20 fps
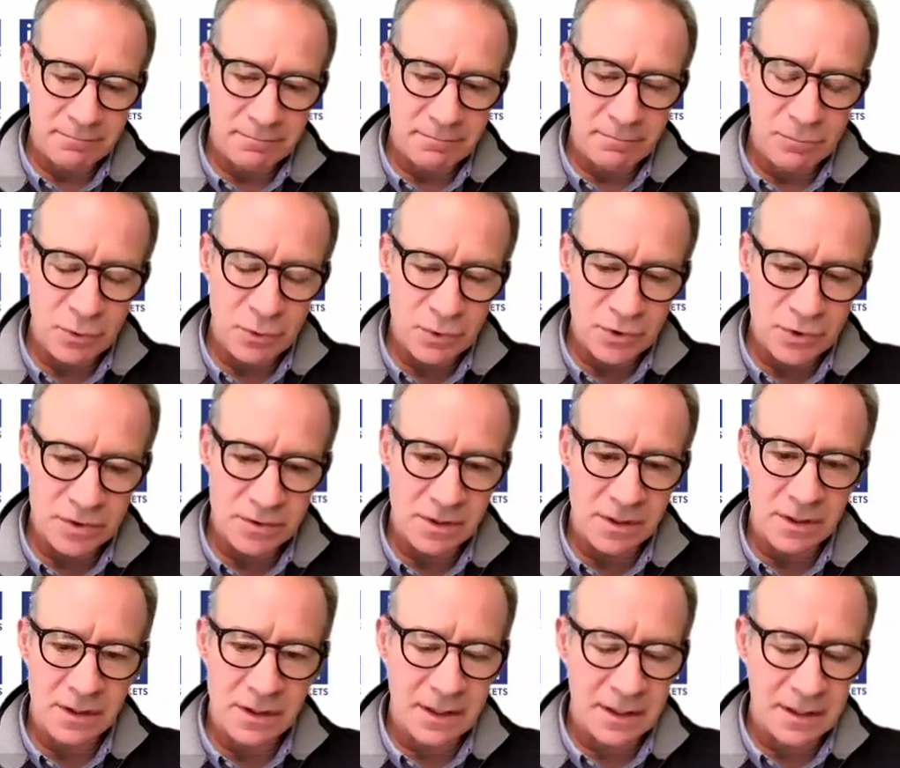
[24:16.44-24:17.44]

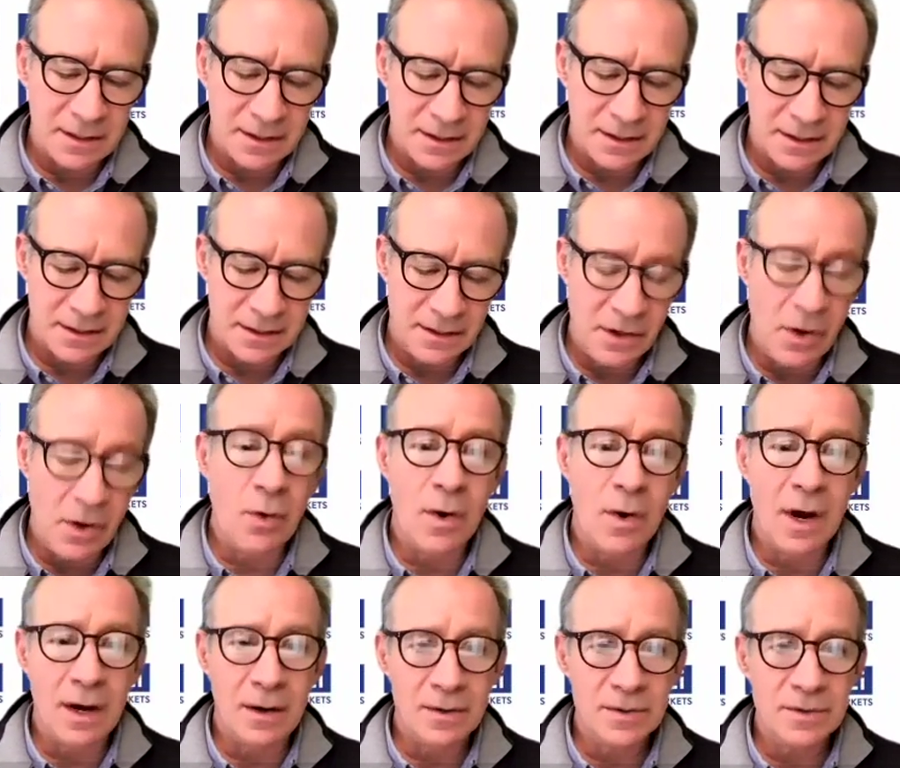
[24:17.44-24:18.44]
mutual
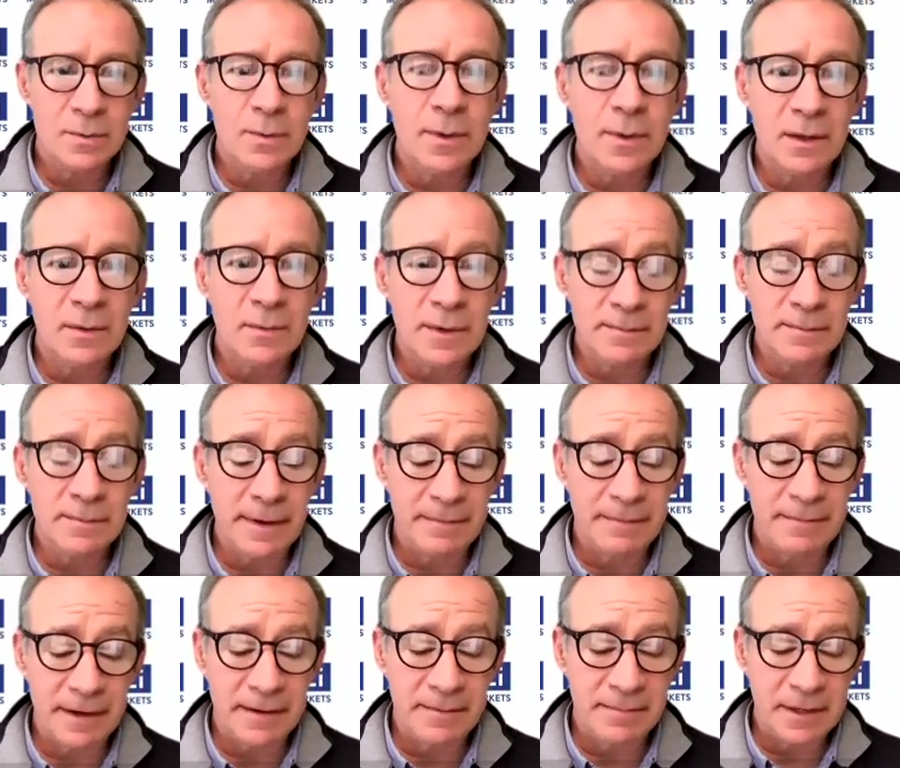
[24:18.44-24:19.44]
know-hows will
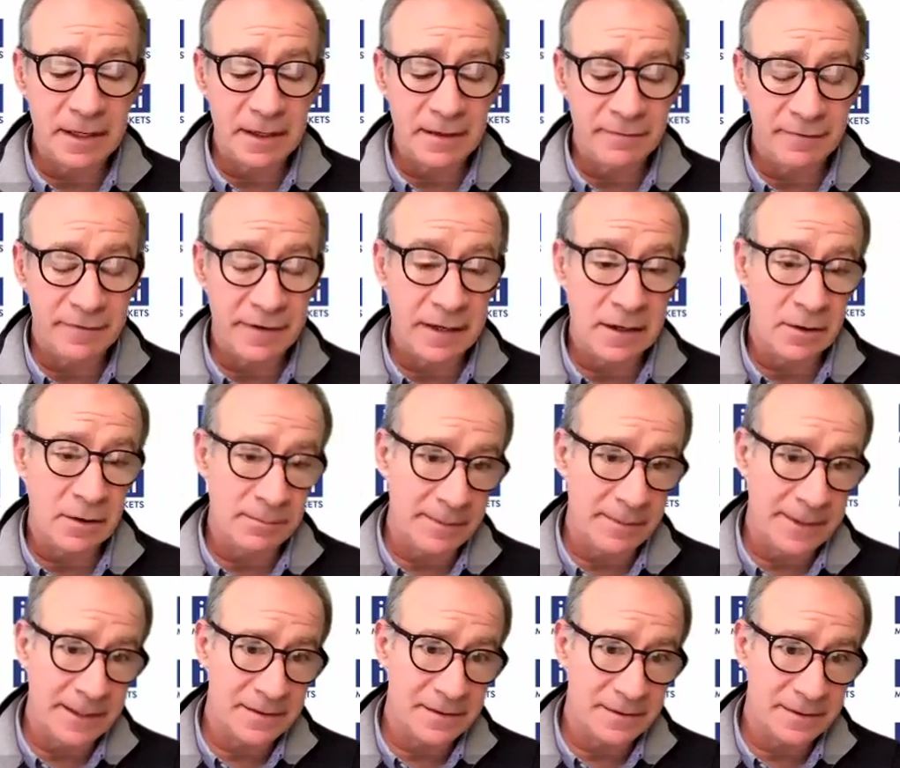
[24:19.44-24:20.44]
be very
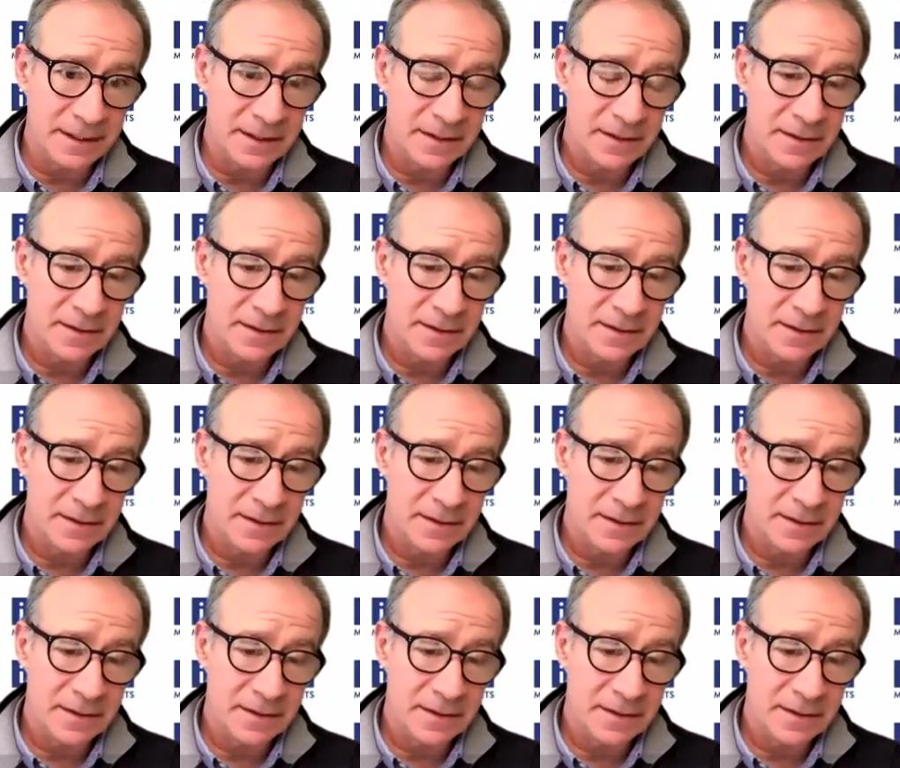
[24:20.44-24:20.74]
complementary.